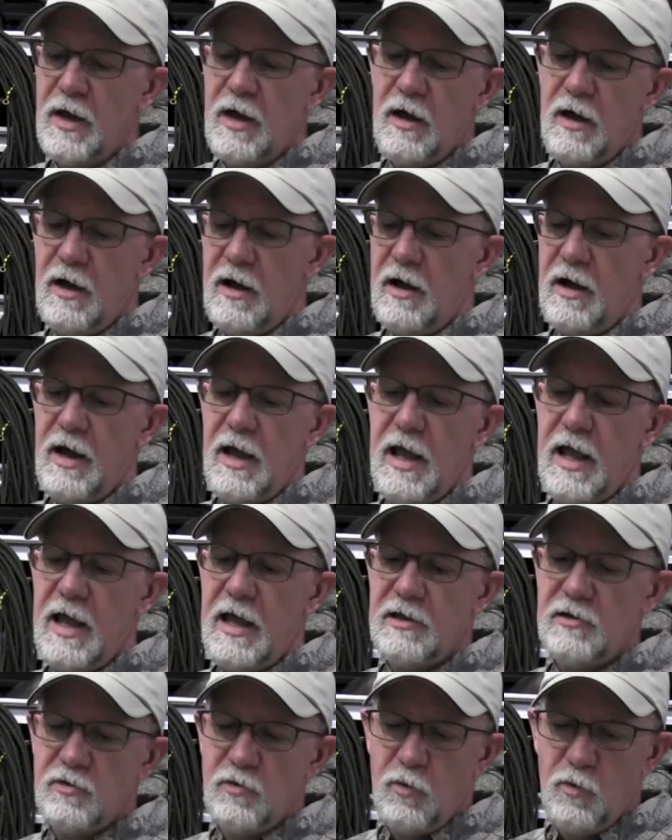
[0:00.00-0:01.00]

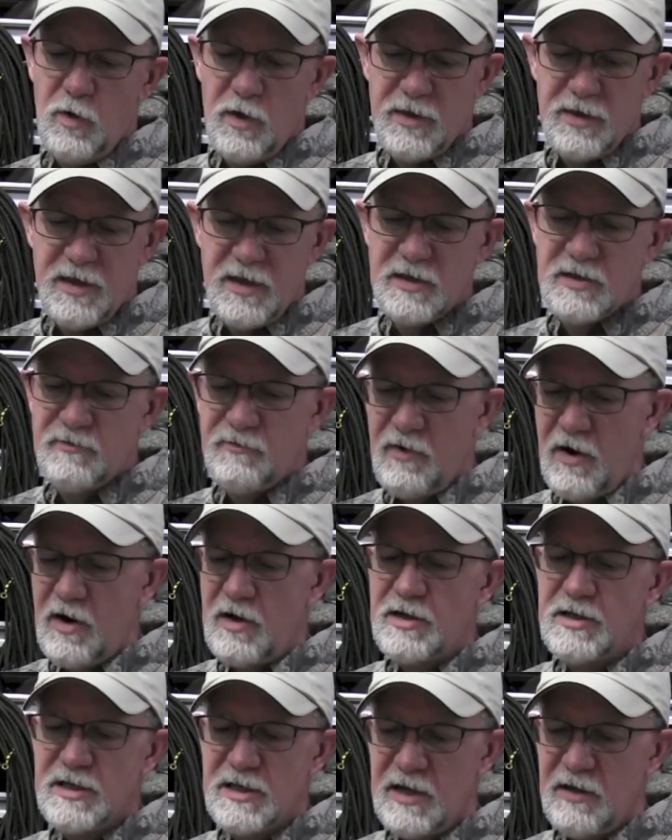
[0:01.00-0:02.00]
And with this
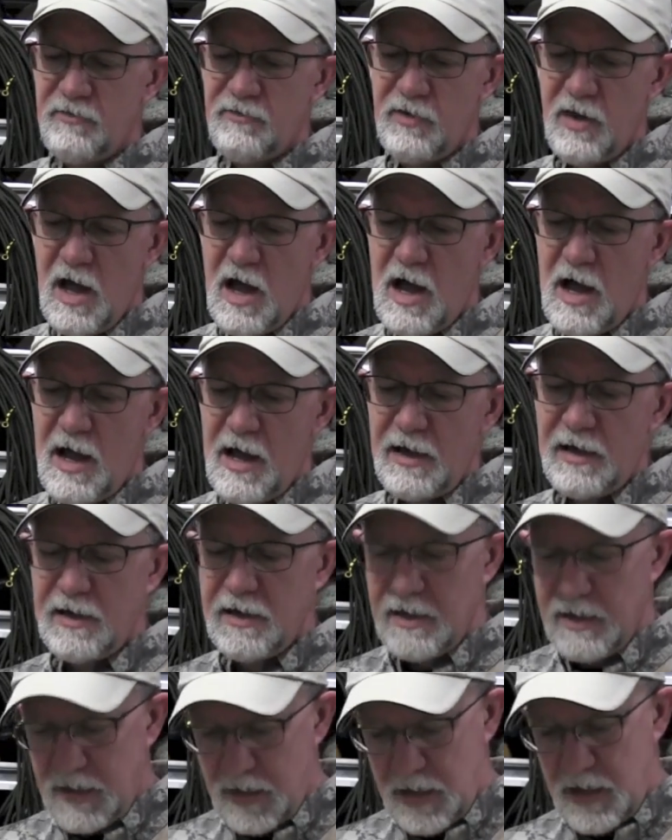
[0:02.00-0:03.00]
very stiff
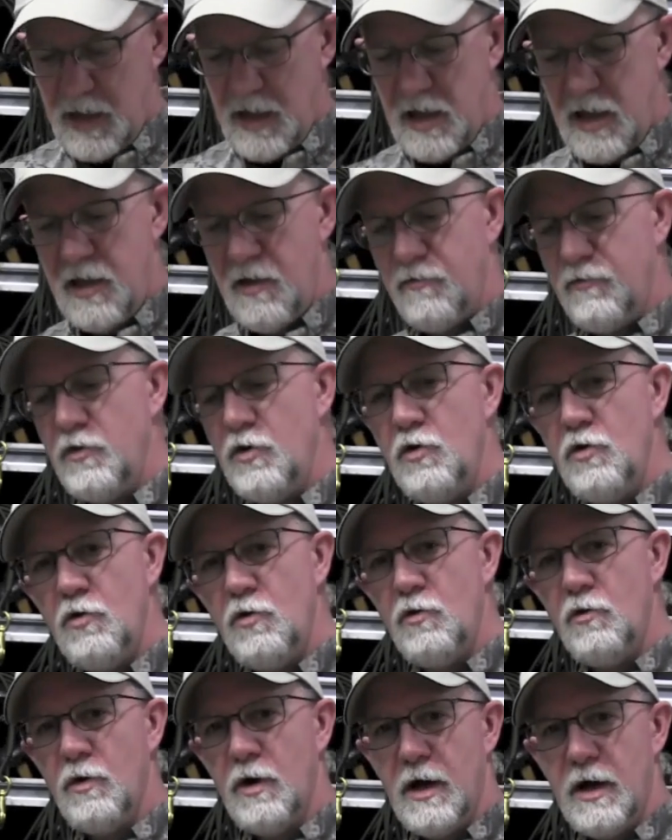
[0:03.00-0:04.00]
line, if
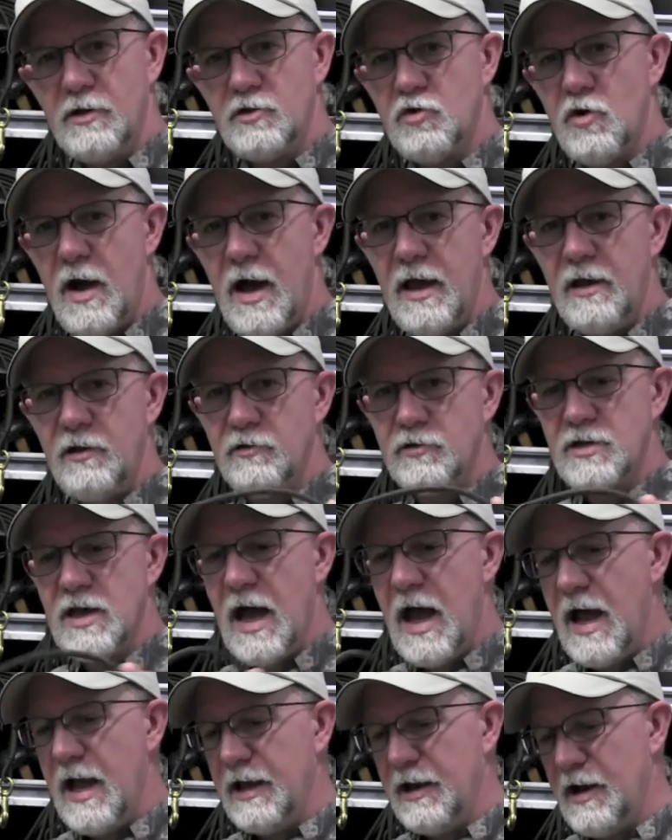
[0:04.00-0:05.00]
you try to
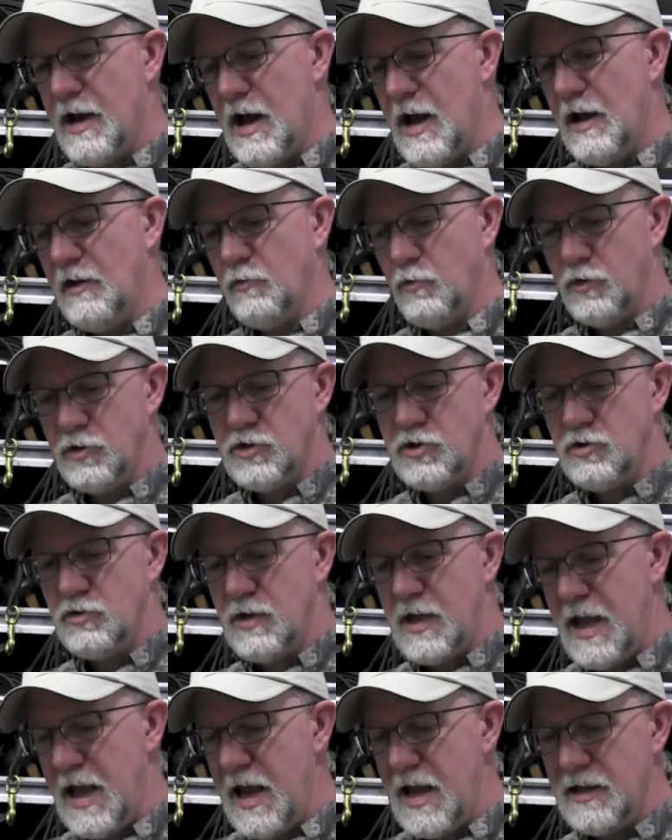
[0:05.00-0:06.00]
tie a knot, which you
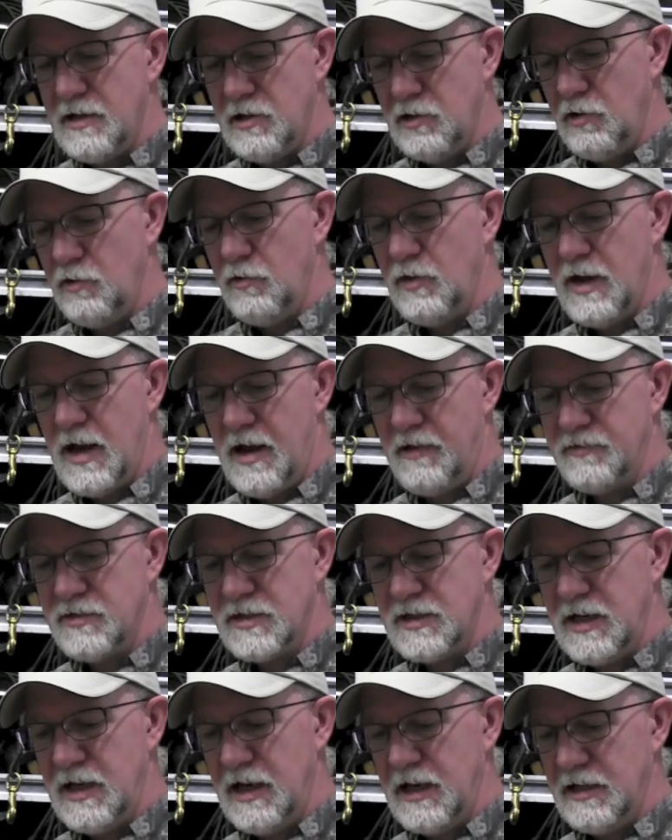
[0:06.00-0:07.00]
can do, and I've
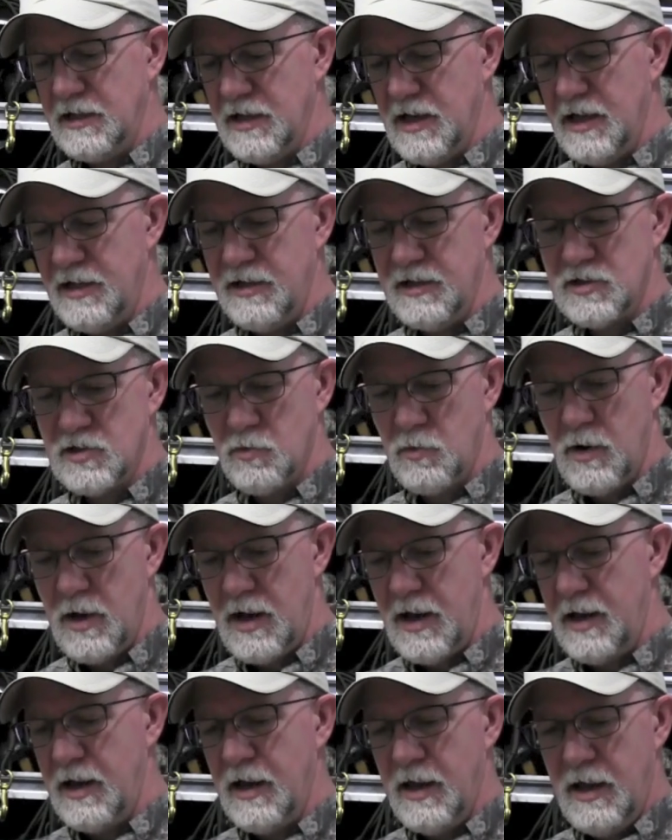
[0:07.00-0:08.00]
seen it done this
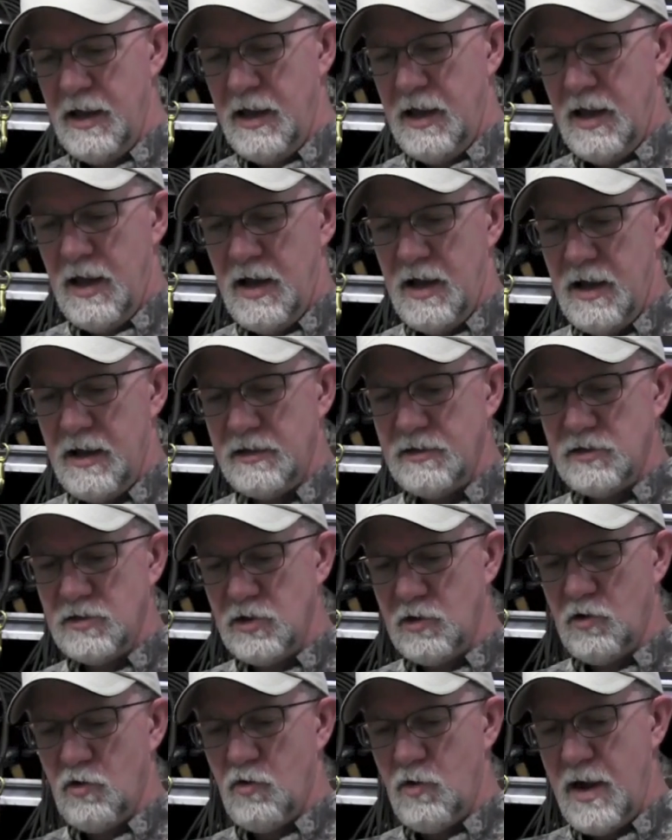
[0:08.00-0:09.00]
way
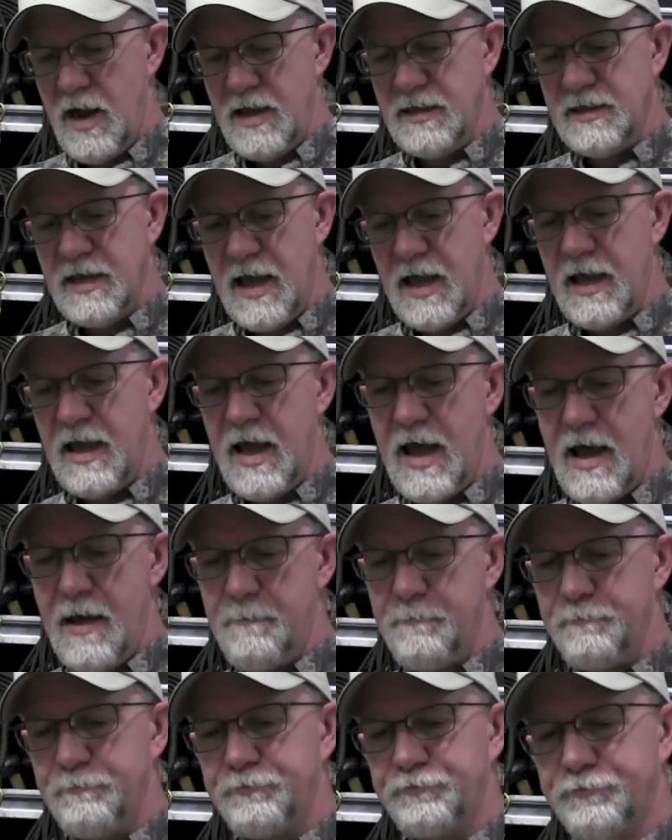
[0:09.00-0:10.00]
to create that
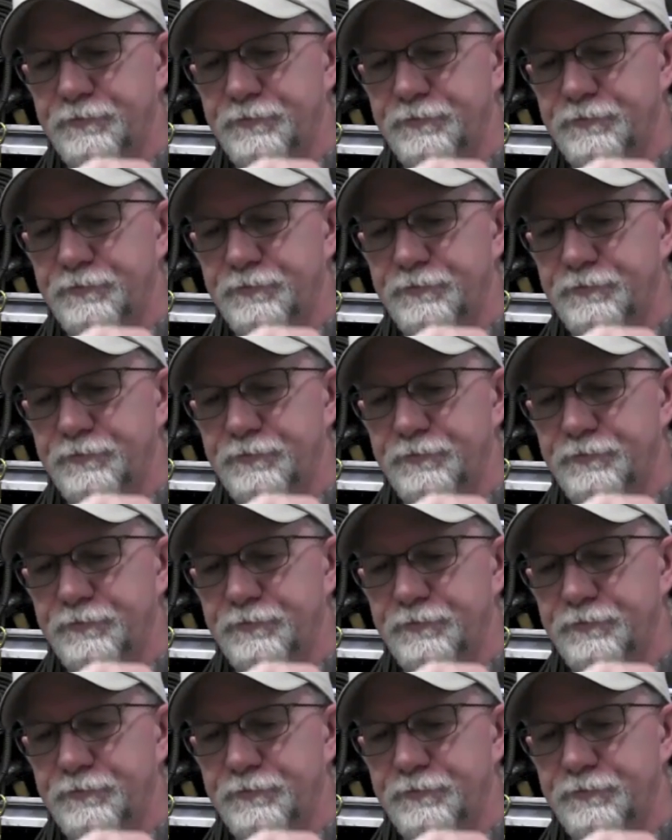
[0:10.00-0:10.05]
gap,